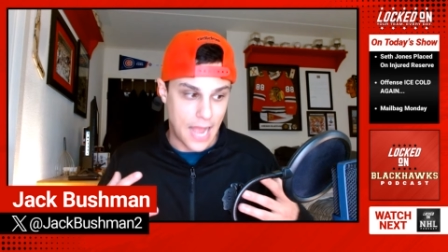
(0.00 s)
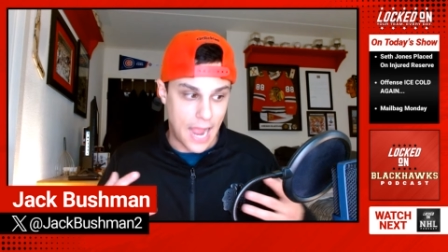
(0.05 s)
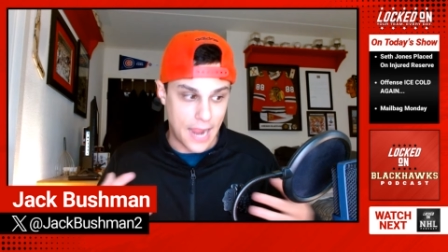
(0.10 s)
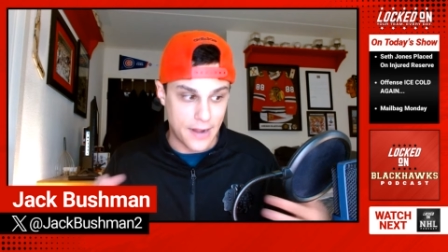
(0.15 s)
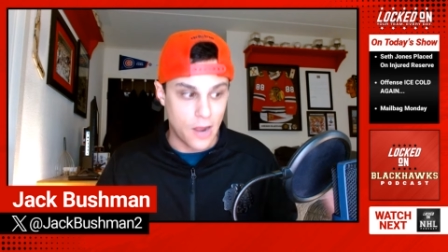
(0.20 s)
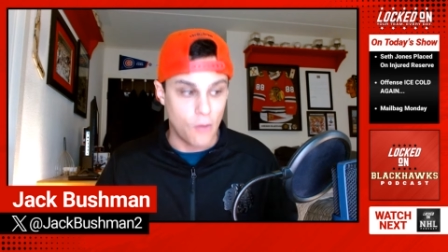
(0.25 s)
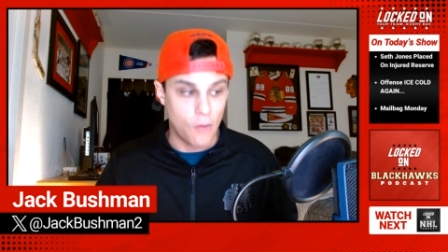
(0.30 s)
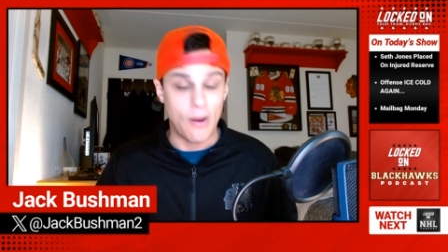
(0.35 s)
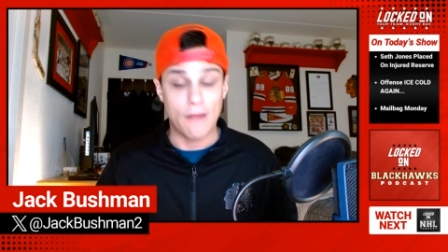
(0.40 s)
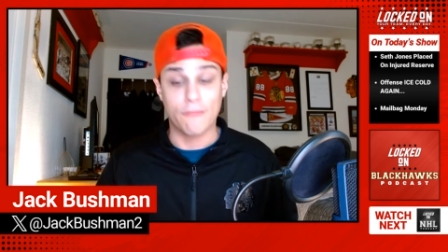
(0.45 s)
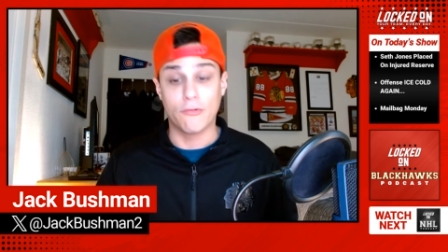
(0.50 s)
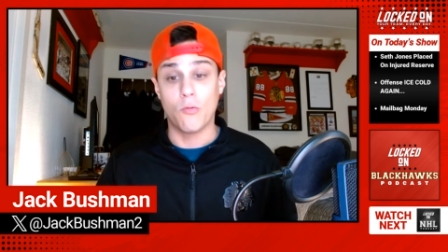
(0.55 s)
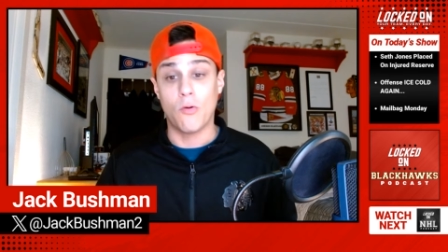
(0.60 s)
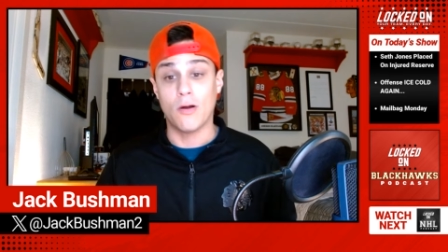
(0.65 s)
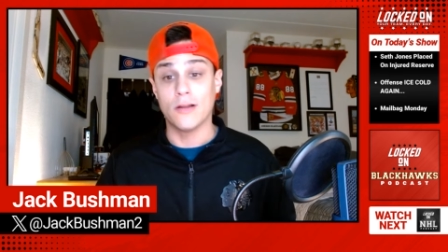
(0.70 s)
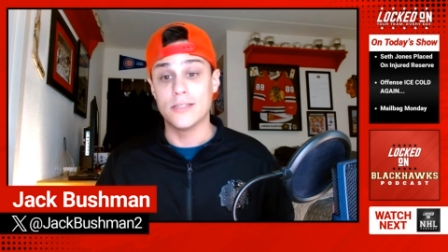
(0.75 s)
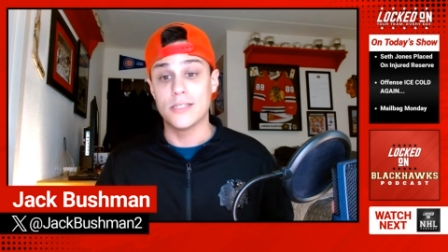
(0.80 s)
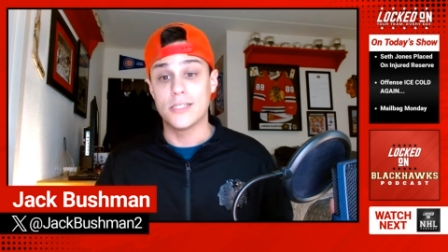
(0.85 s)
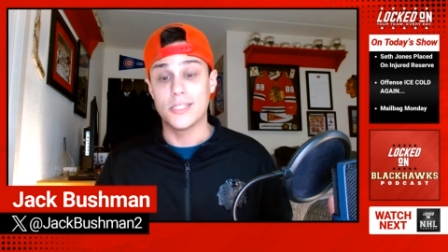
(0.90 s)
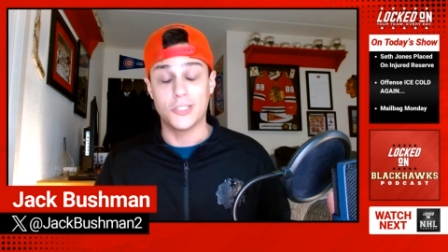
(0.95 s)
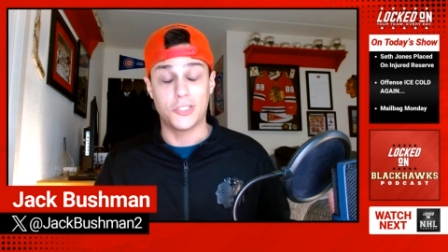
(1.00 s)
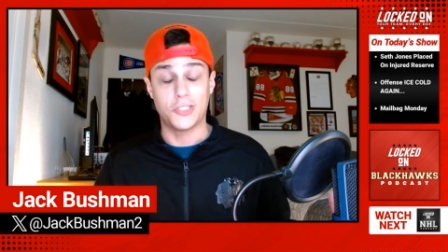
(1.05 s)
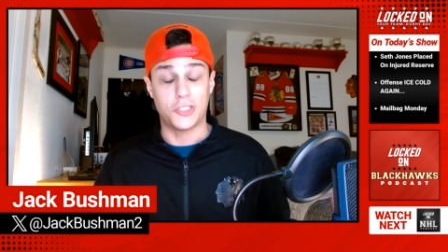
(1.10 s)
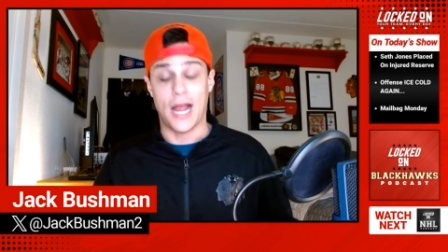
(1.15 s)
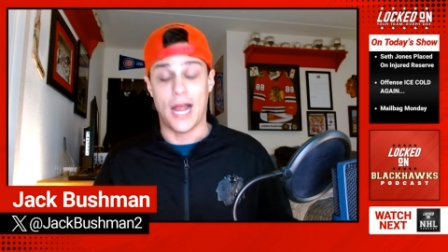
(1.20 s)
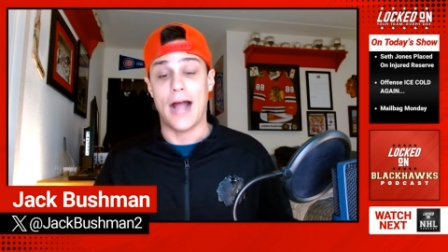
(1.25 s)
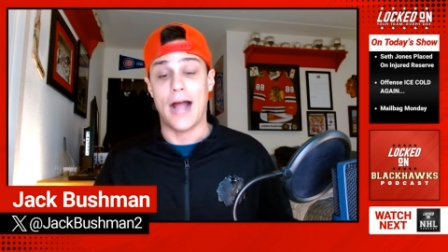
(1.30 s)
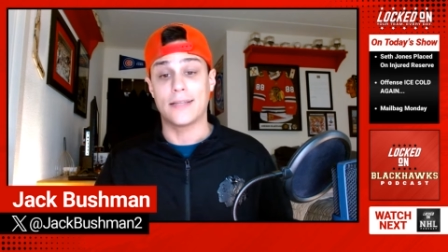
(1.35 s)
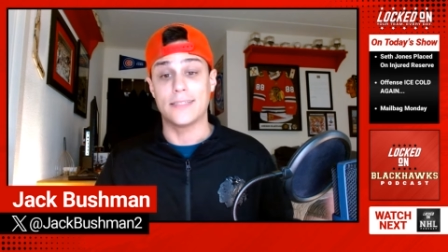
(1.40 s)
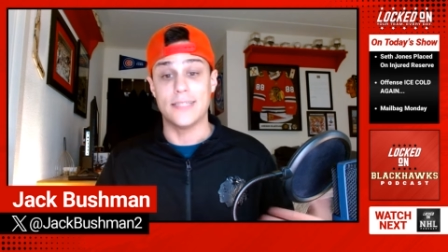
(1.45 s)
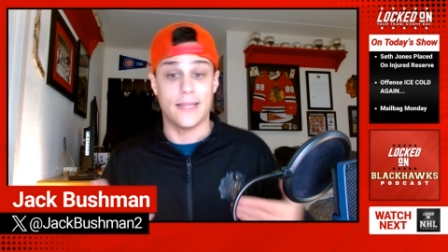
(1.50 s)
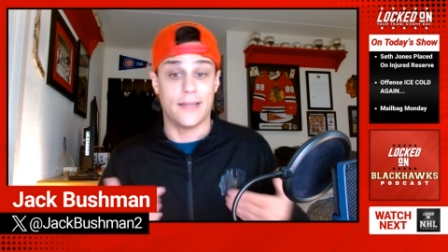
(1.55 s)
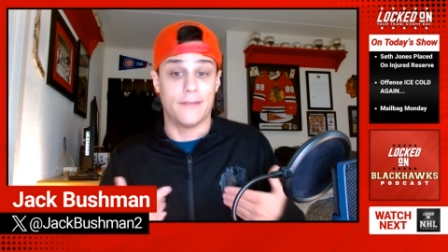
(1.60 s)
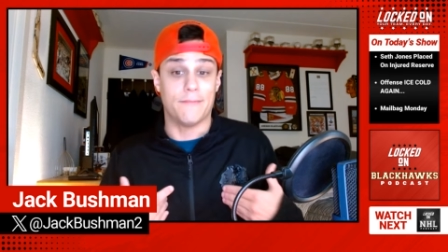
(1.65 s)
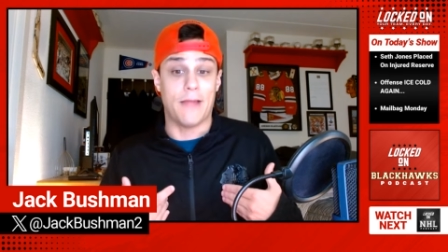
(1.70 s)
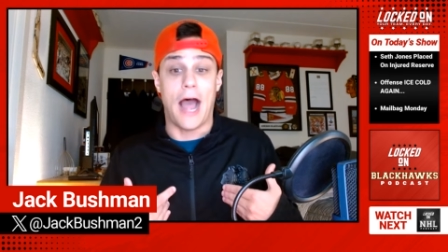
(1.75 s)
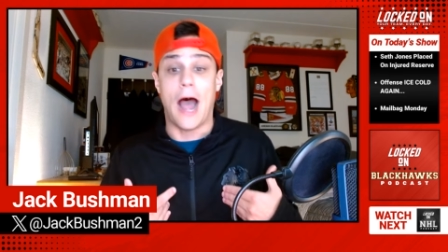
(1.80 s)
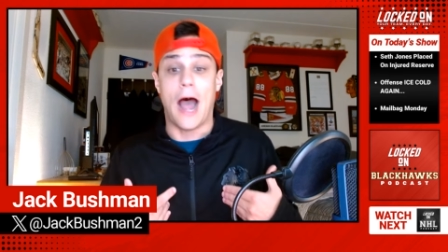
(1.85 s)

I know everyone's shocked, and